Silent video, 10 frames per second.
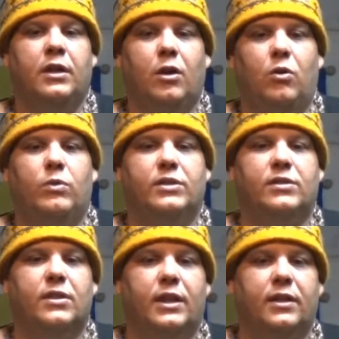
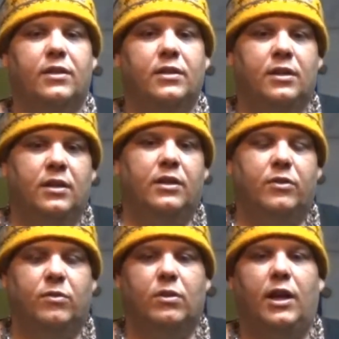always think
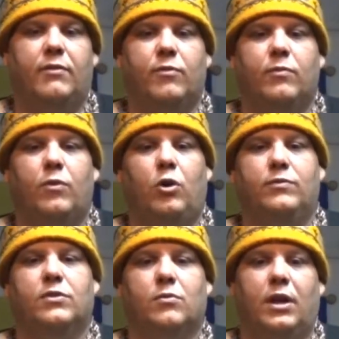your life
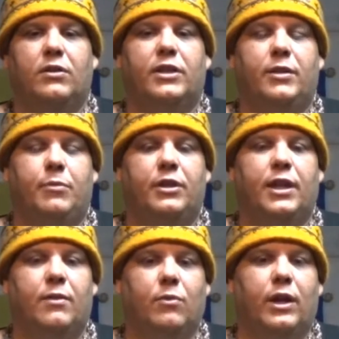revolves around keeping
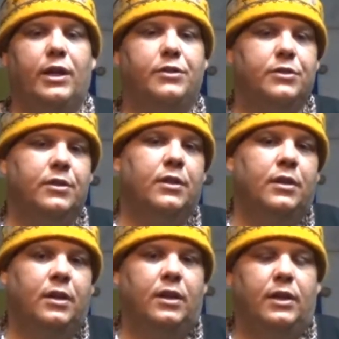that range.
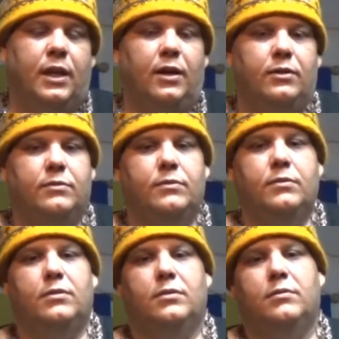Now,
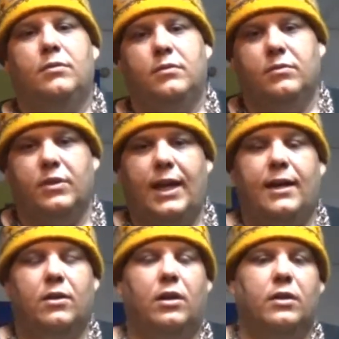to
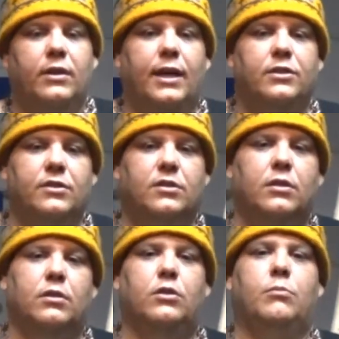add on to that just a
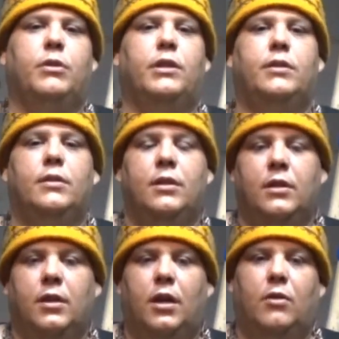little bit,
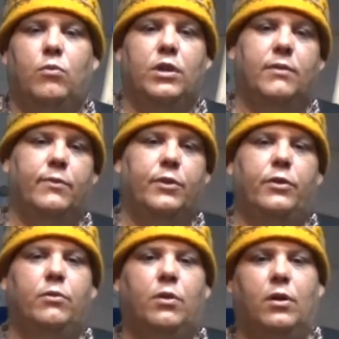whenever
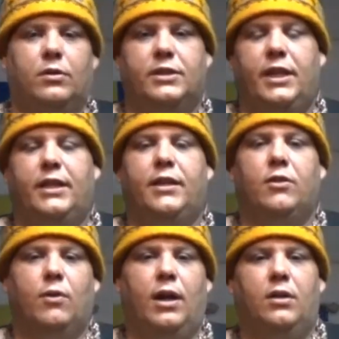you are taking
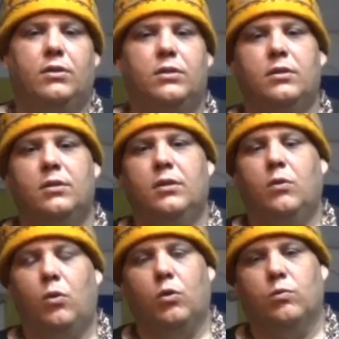ground
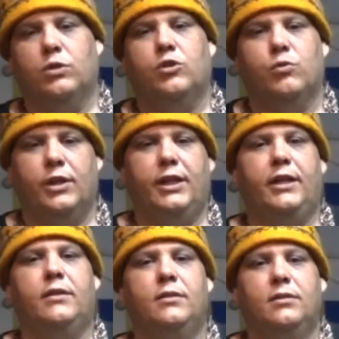or
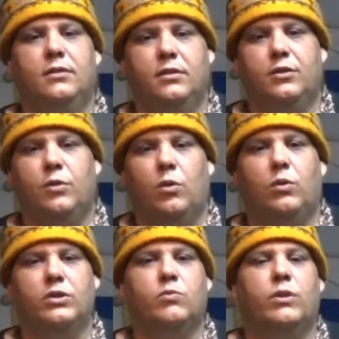retreating, you
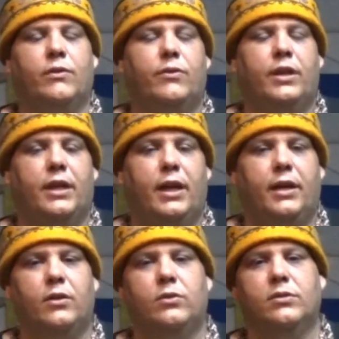always want to think
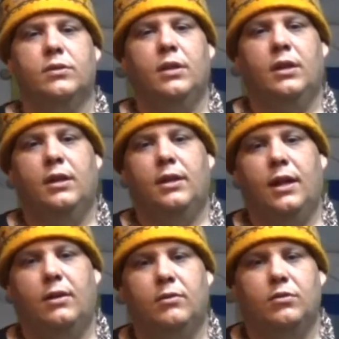angles.
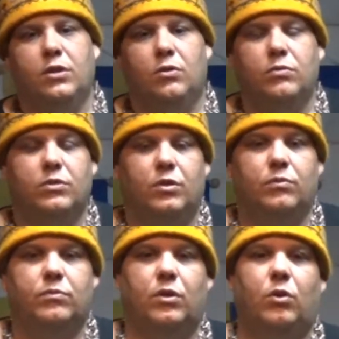Now,
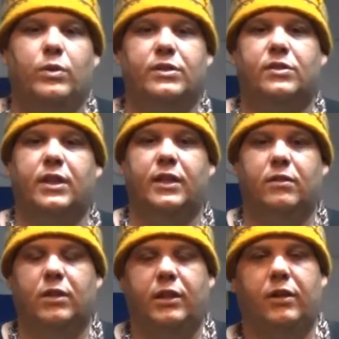don't always think
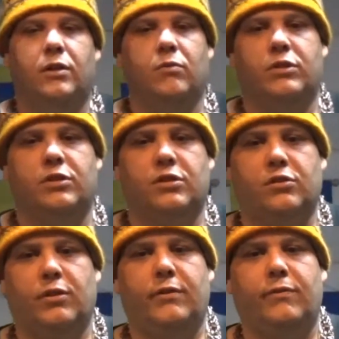linear, which is
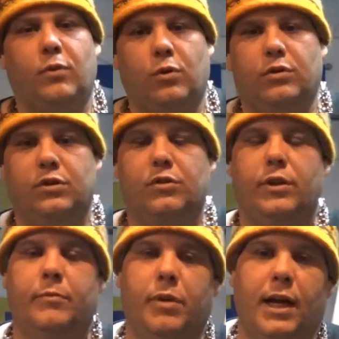straight forward and
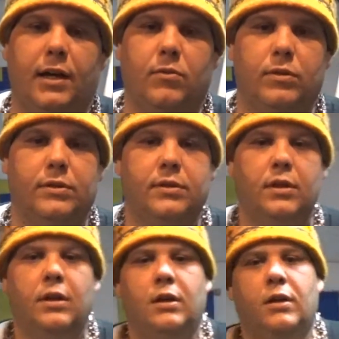straight backwards.
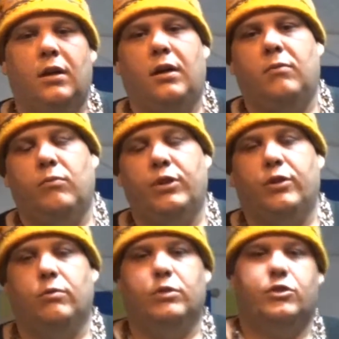When
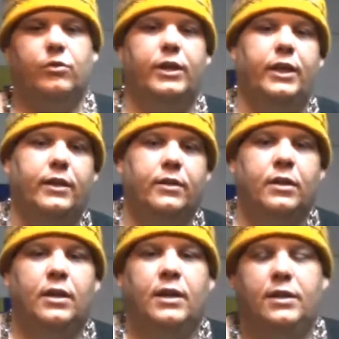you're retreating,
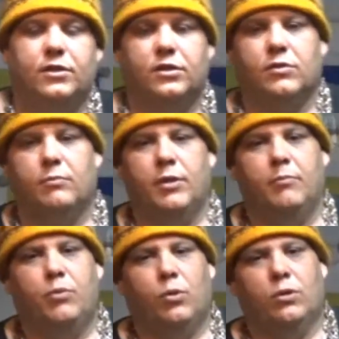it's extremely
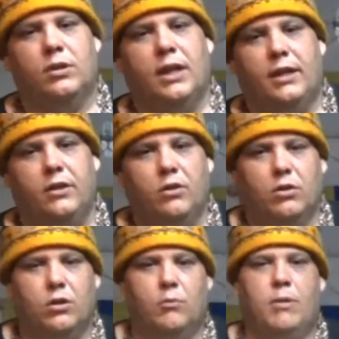important that you
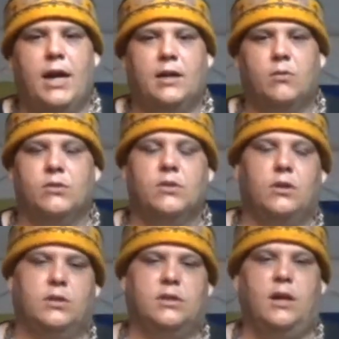don't go backwards
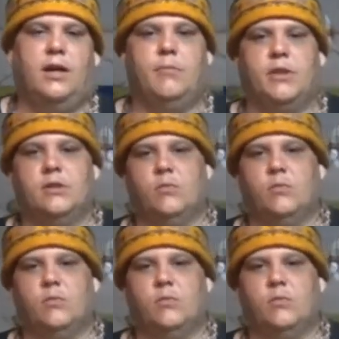all the time, because